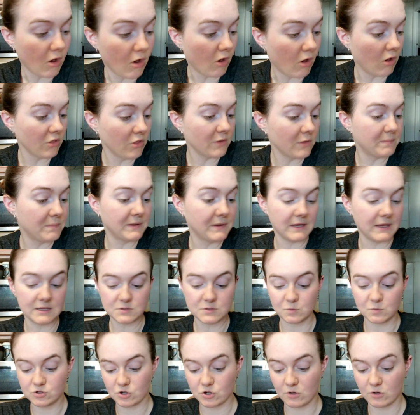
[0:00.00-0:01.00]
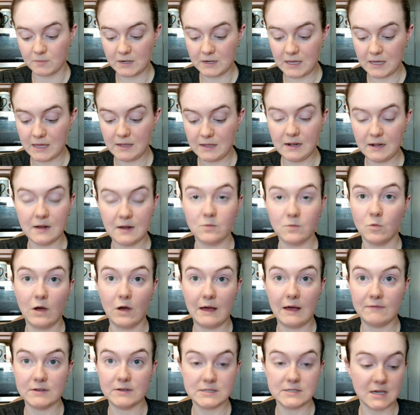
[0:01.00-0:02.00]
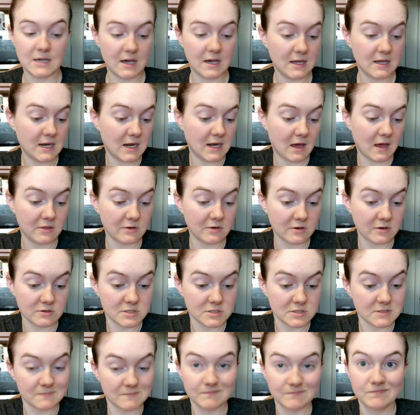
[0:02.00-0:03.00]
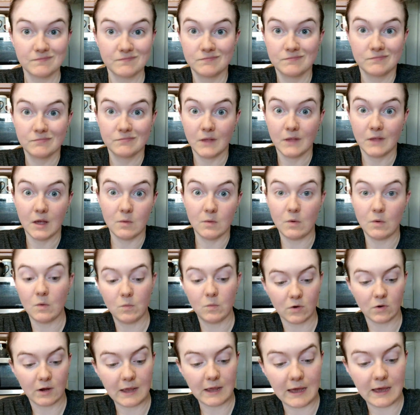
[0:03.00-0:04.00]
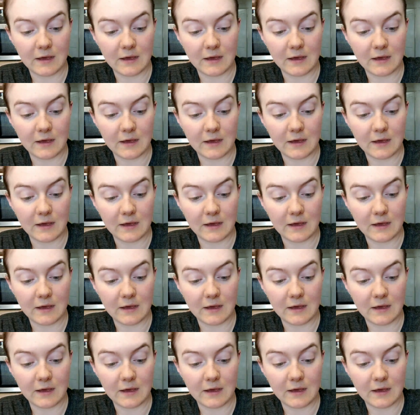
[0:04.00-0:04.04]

all the plants will germinate and we'll have a ton, and others, it won't work